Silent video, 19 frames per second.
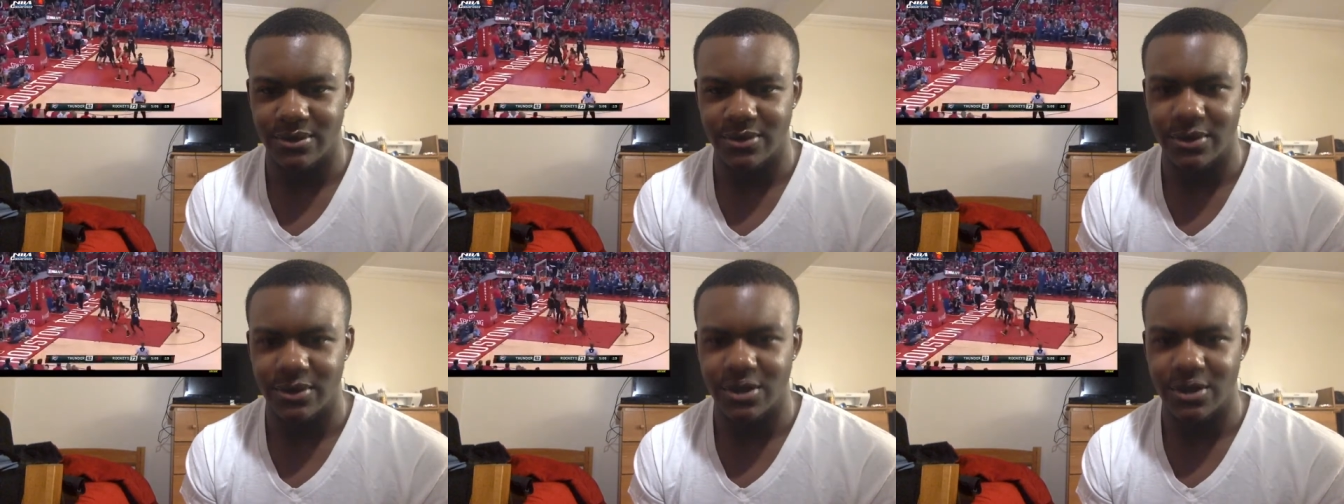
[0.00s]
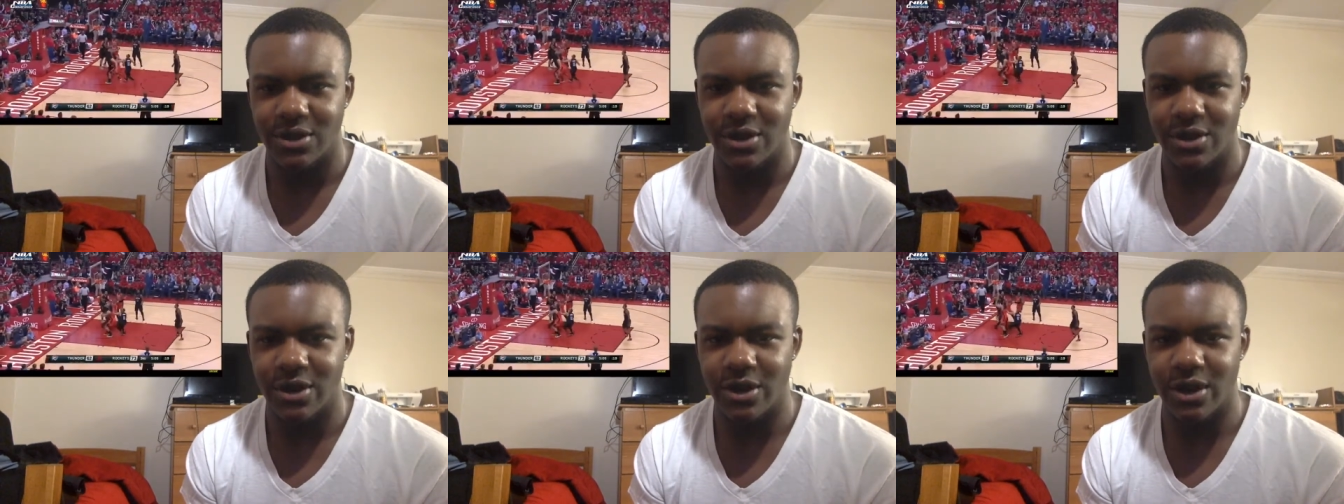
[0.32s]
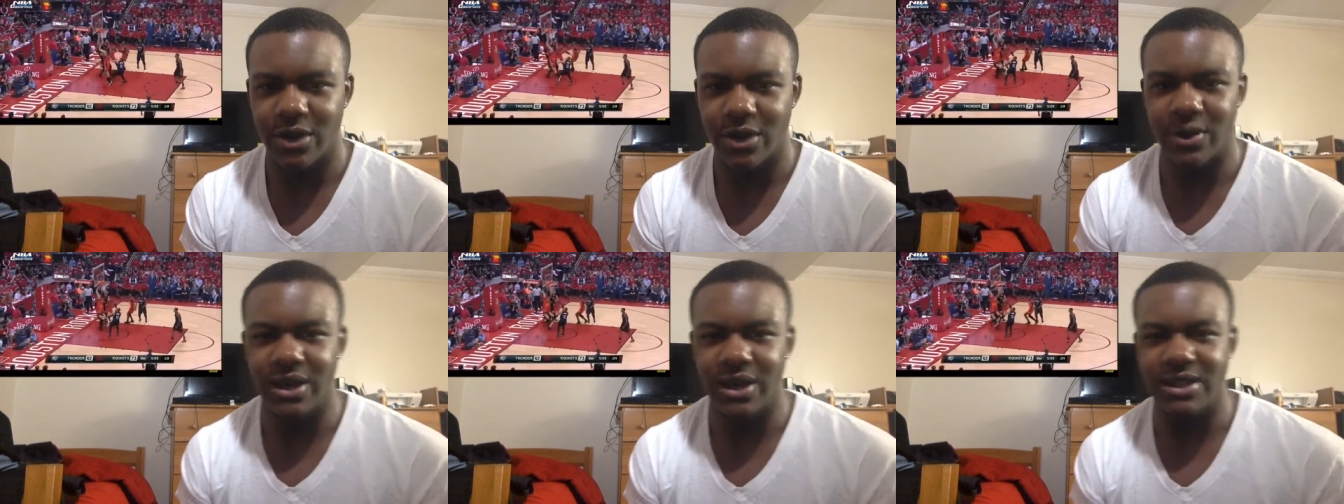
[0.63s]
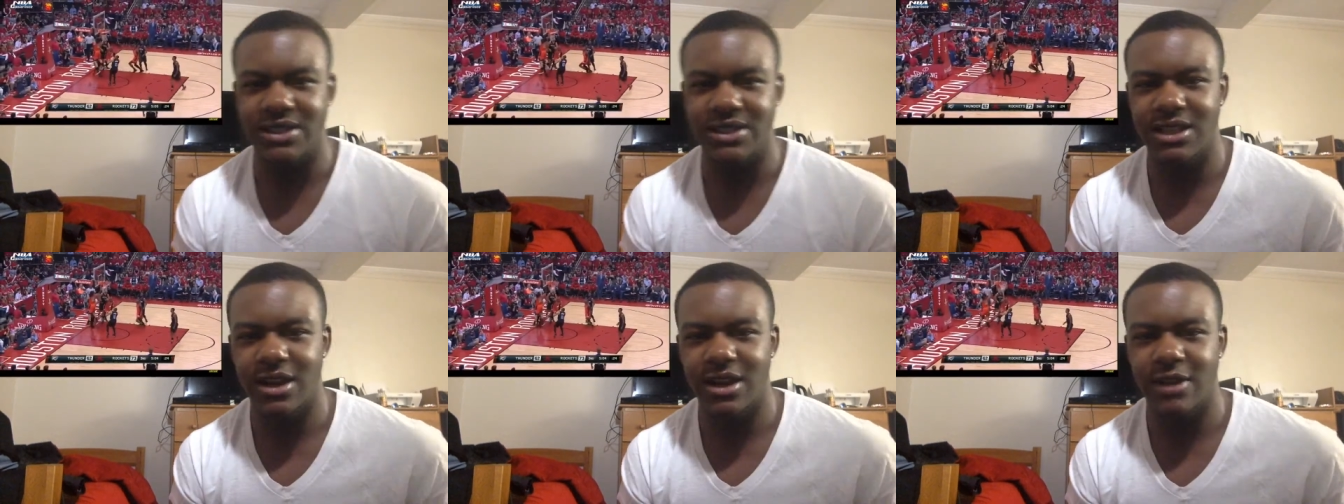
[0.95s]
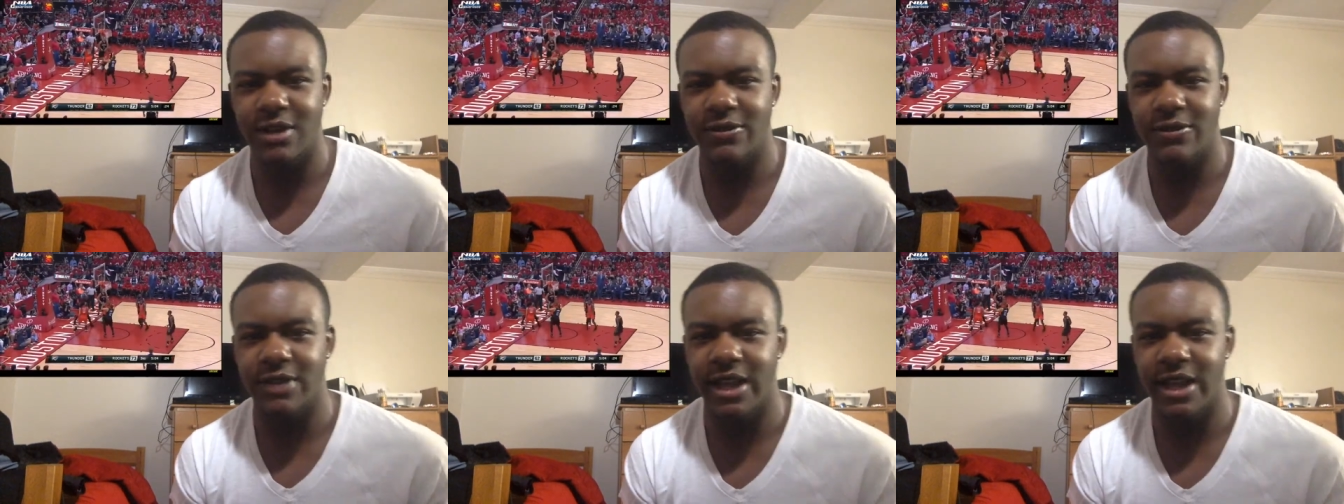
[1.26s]
Russ going up with a
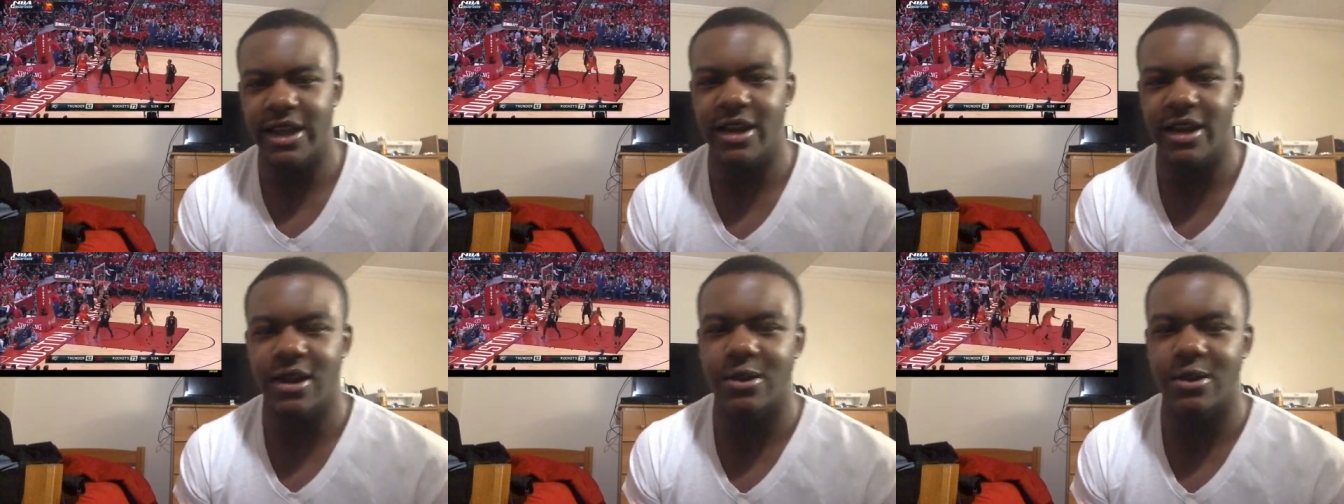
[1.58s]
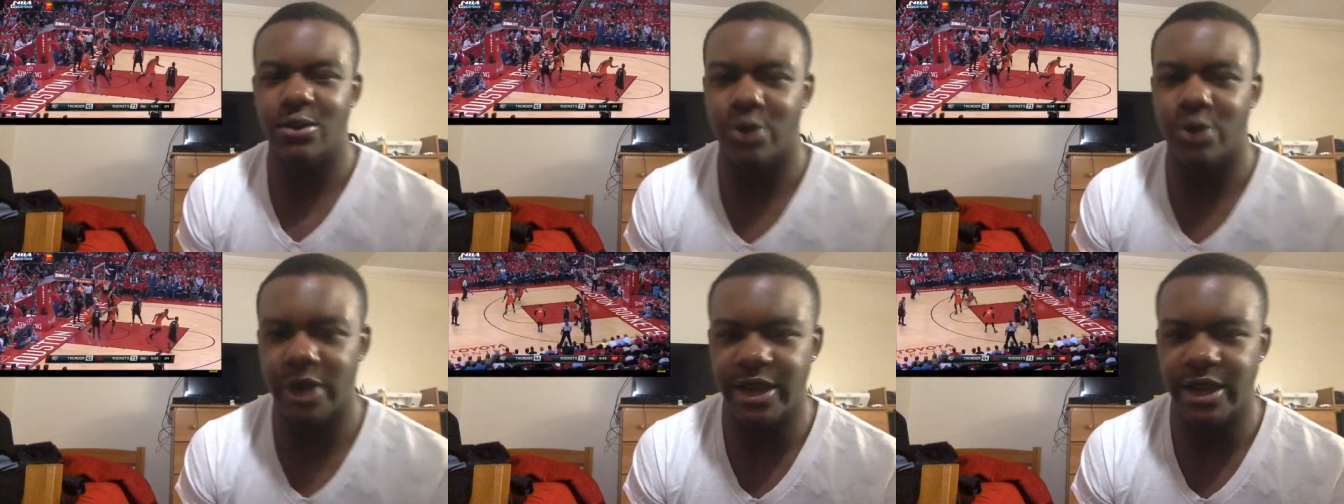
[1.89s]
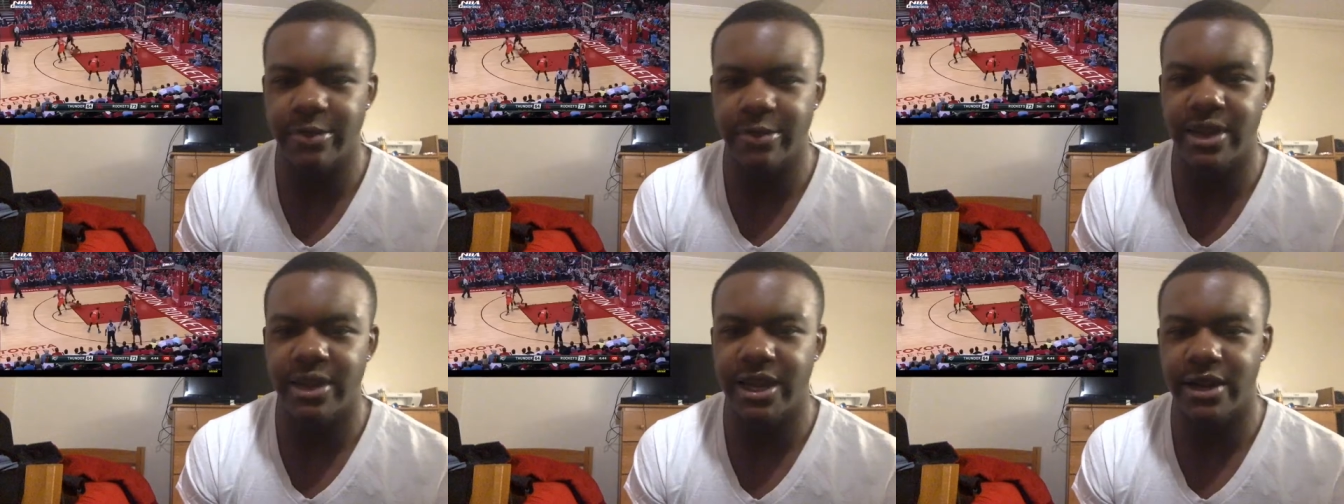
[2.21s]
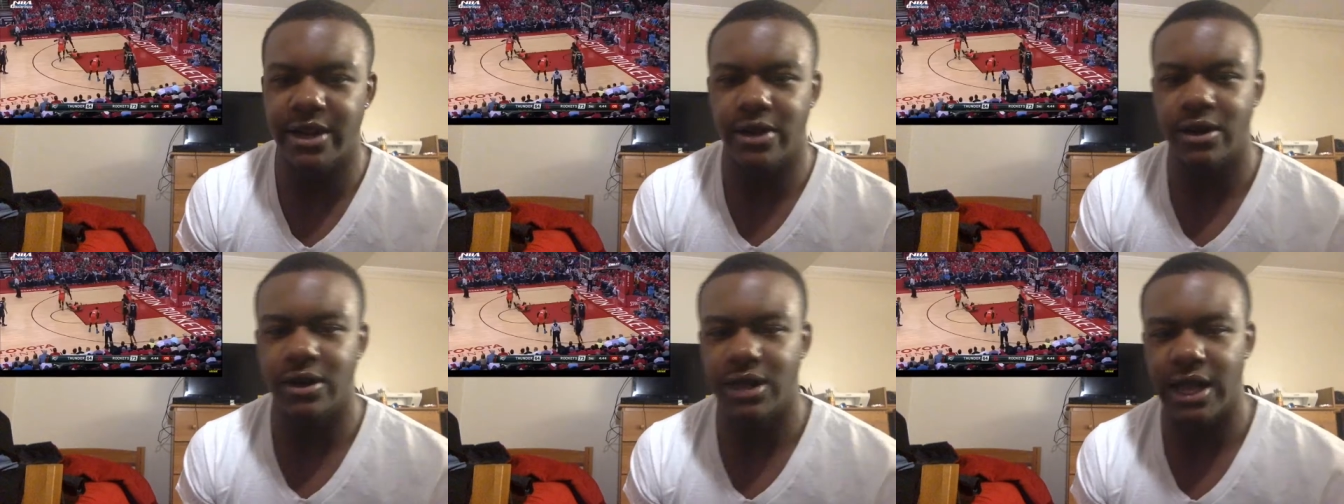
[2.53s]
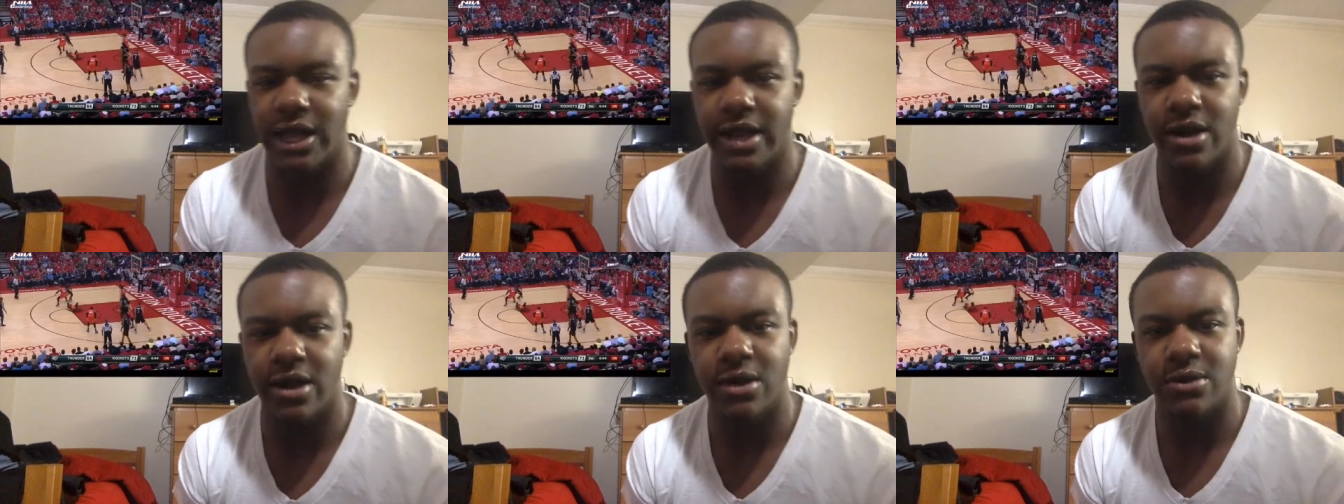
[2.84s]
tough layup. Green bean on the
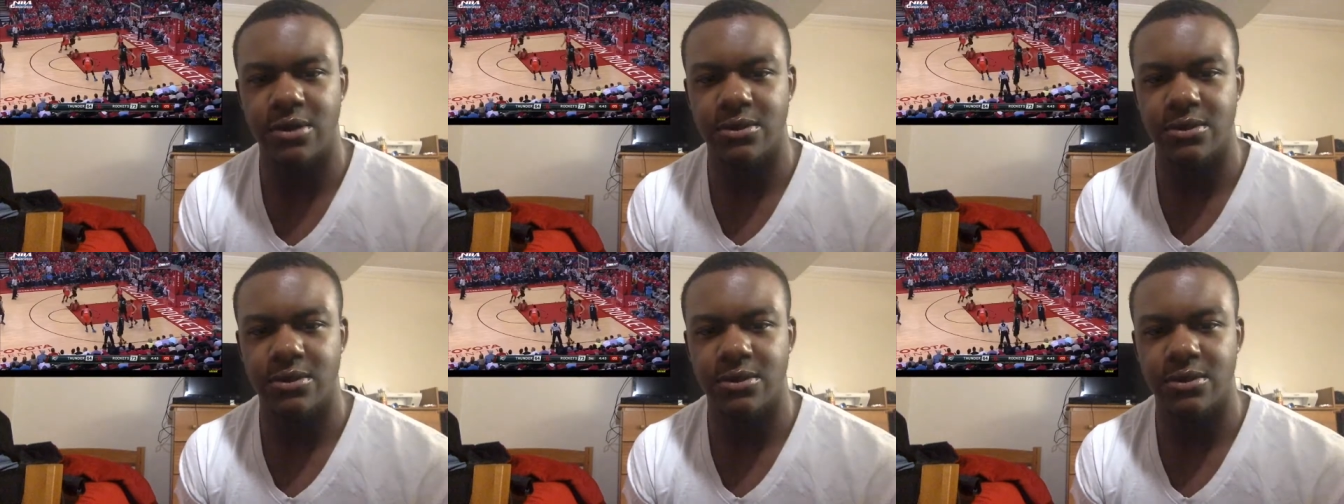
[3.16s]
layup.